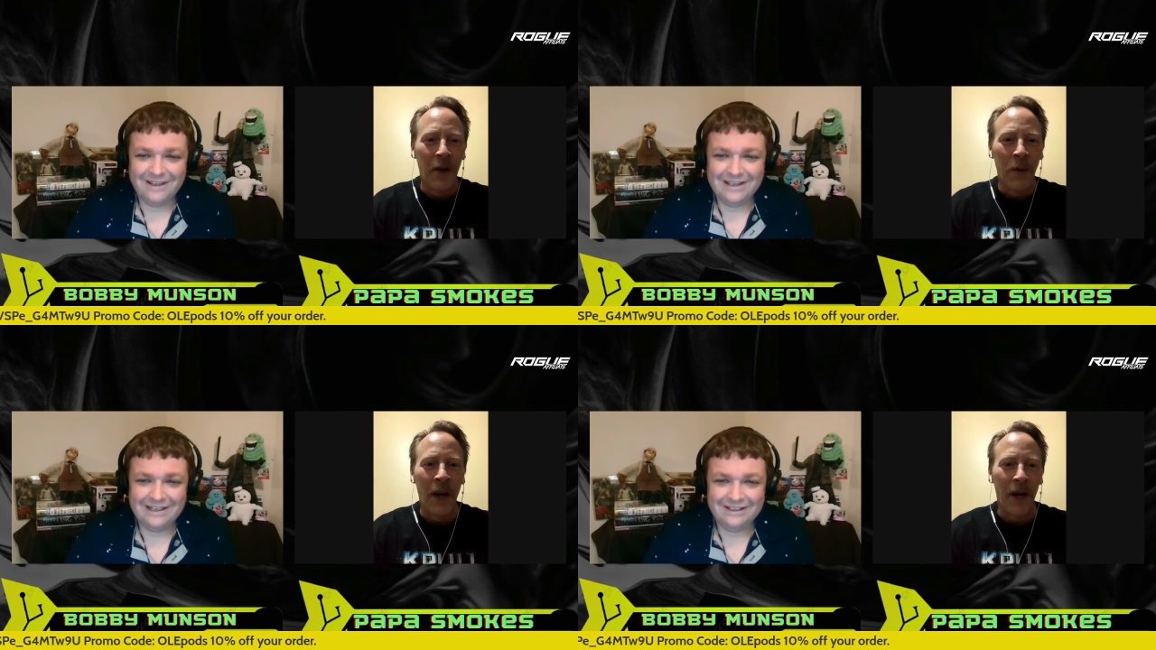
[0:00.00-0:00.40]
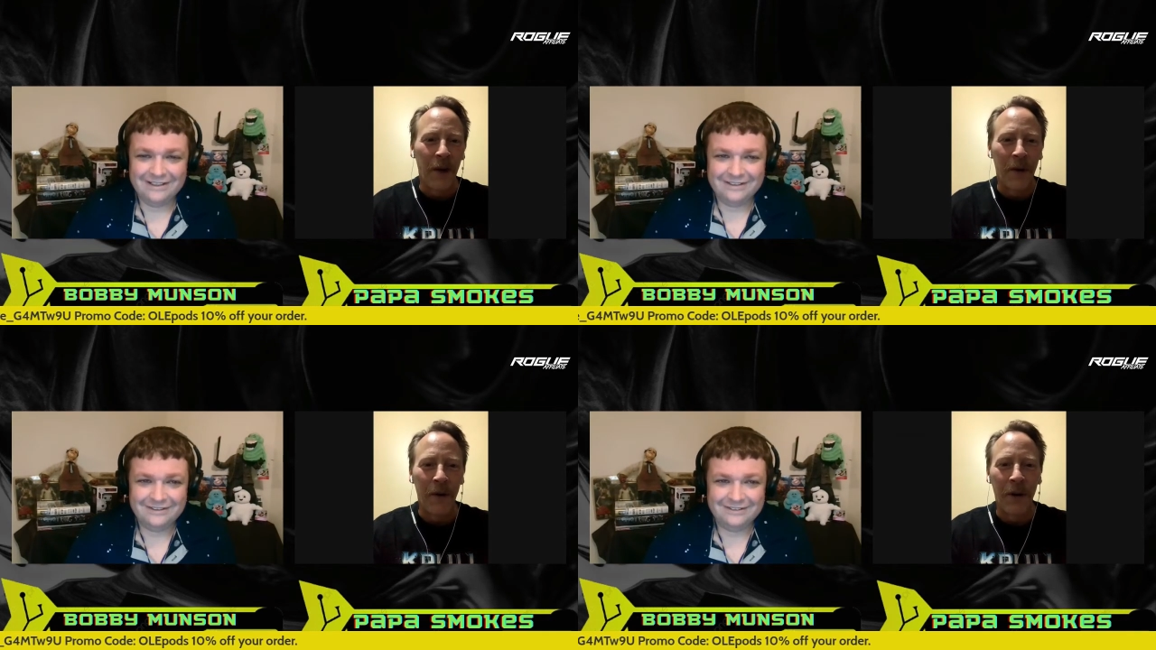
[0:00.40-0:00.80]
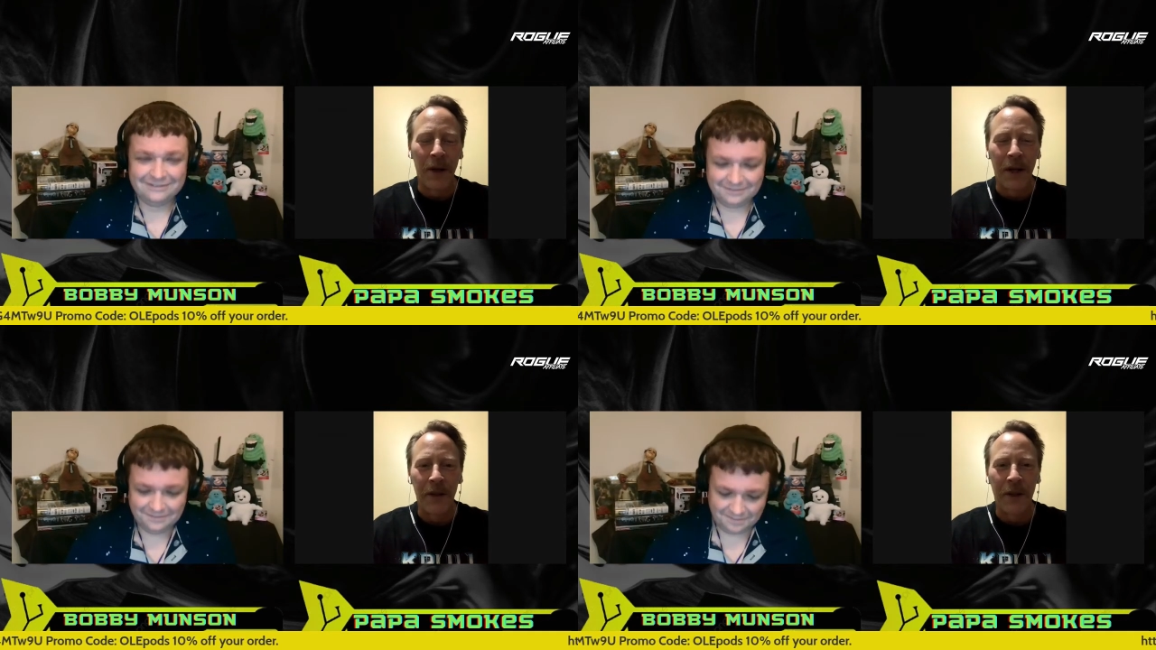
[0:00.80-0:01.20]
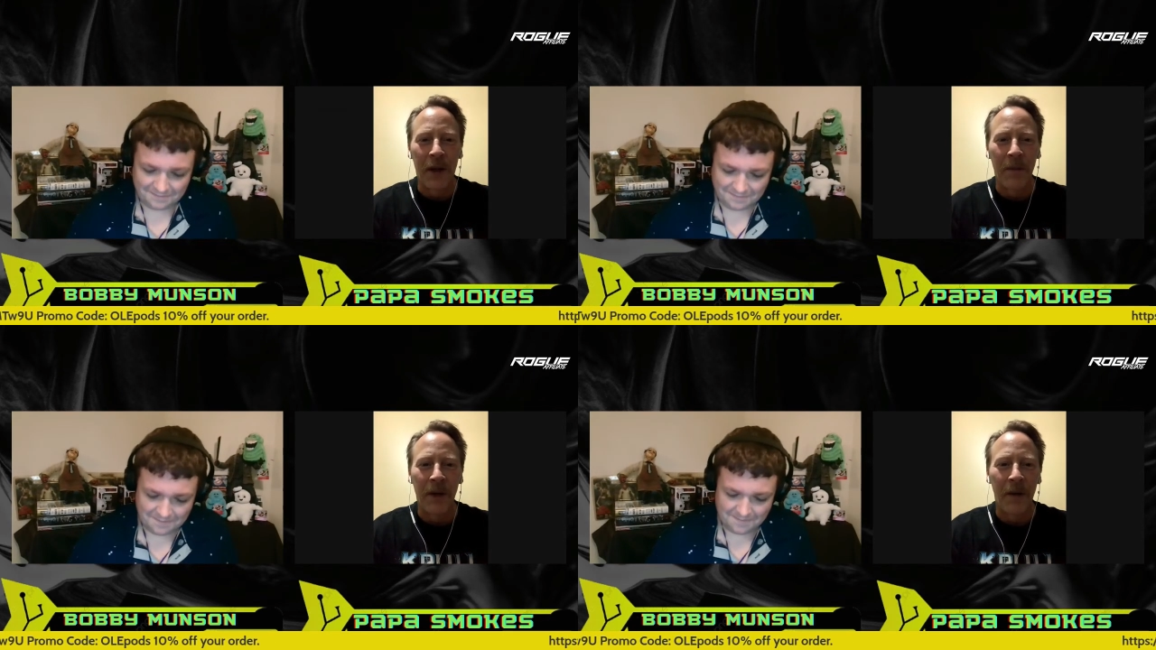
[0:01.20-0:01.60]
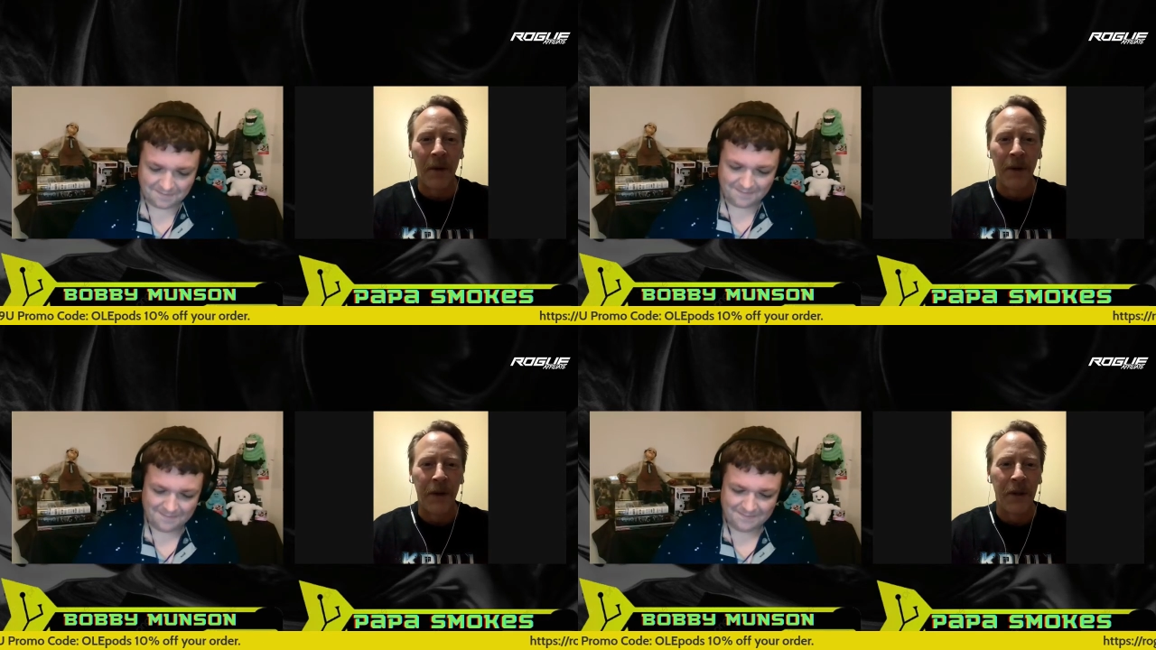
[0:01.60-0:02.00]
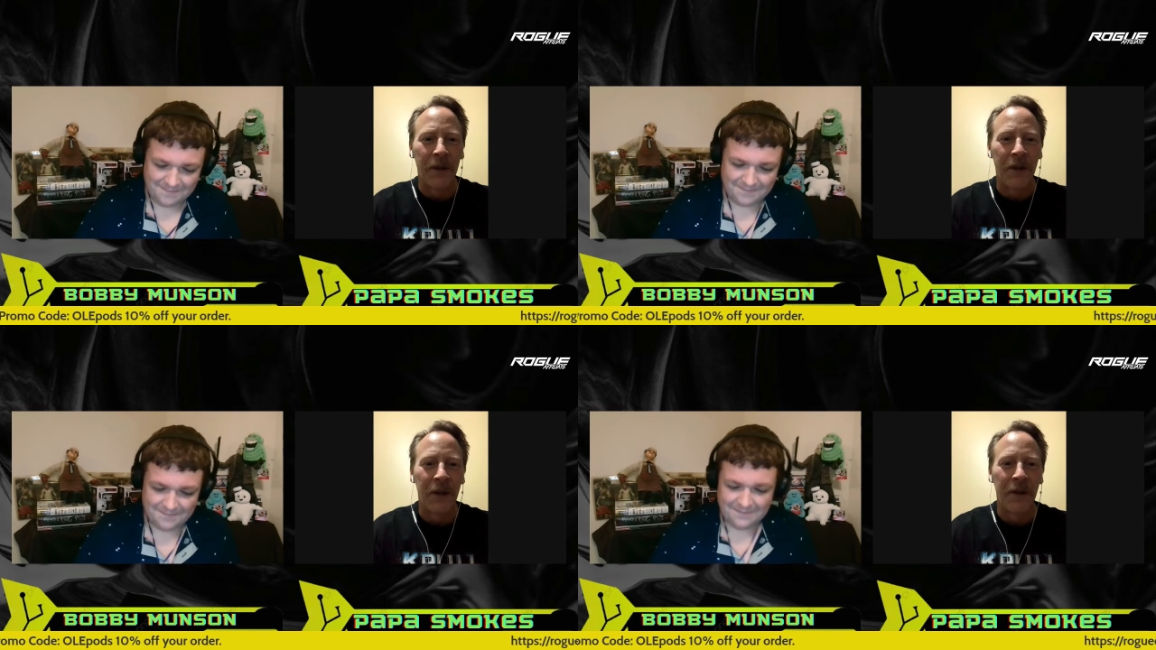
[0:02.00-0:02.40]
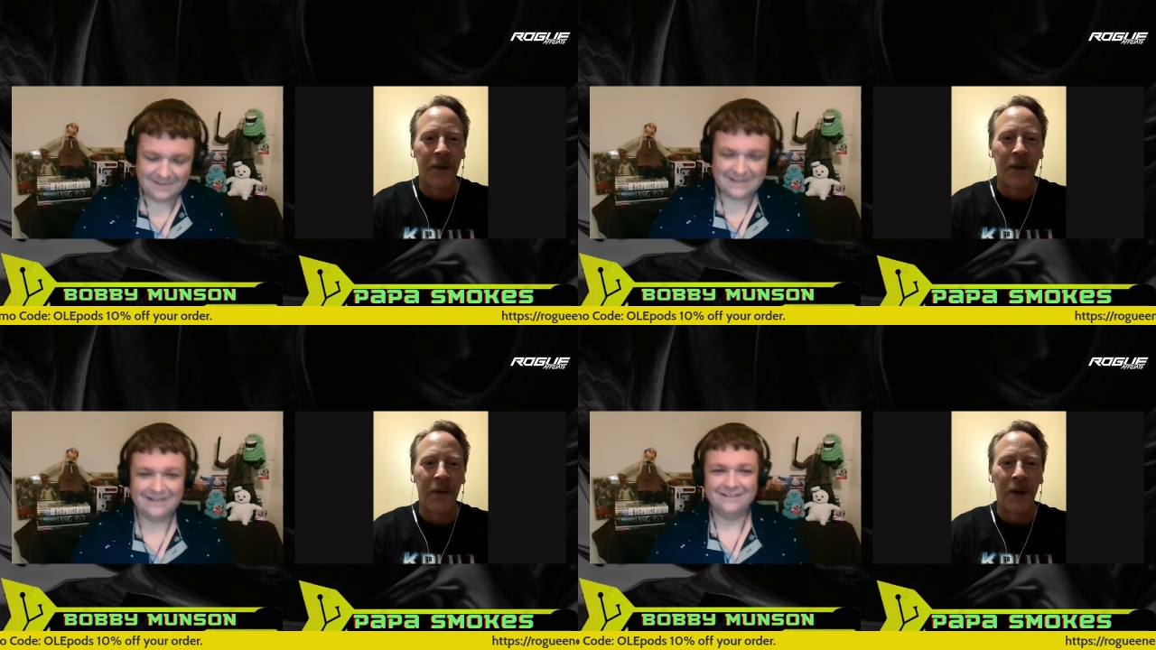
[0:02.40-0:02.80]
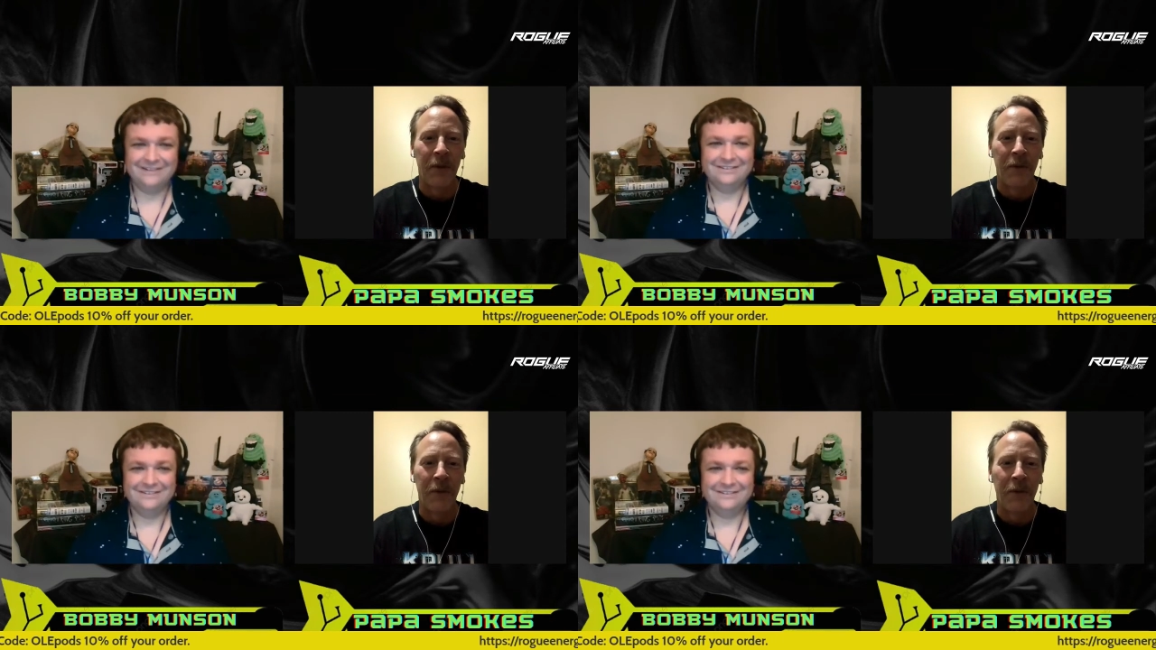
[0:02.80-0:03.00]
Speaker 1: We had a whole uh, topic about this years ago on